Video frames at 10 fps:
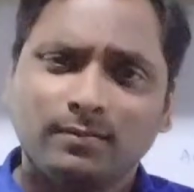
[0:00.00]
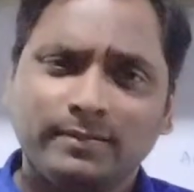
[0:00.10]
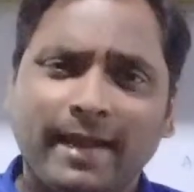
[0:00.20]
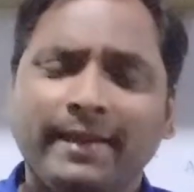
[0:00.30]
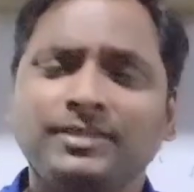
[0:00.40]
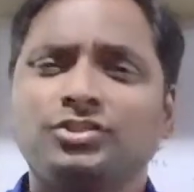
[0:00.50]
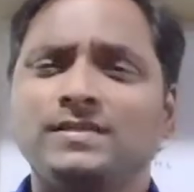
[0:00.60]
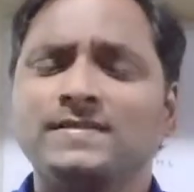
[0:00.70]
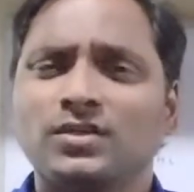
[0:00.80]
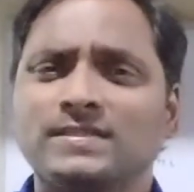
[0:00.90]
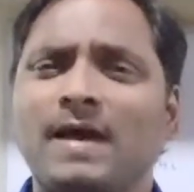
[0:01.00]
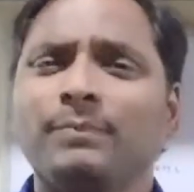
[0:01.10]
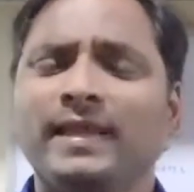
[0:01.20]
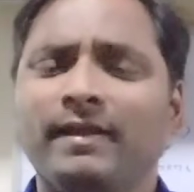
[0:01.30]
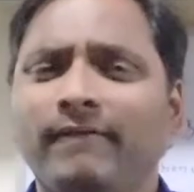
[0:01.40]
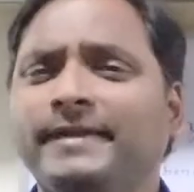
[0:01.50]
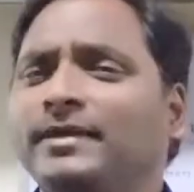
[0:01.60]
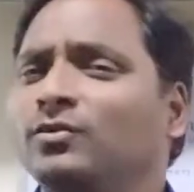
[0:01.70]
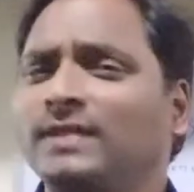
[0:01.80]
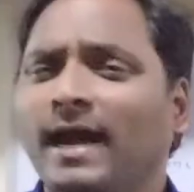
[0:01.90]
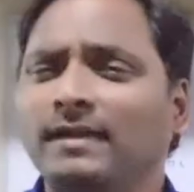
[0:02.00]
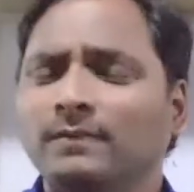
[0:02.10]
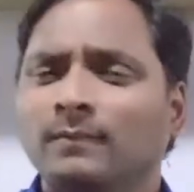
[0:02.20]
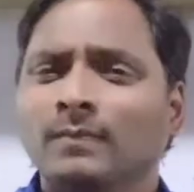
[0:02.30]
directions or something related to that.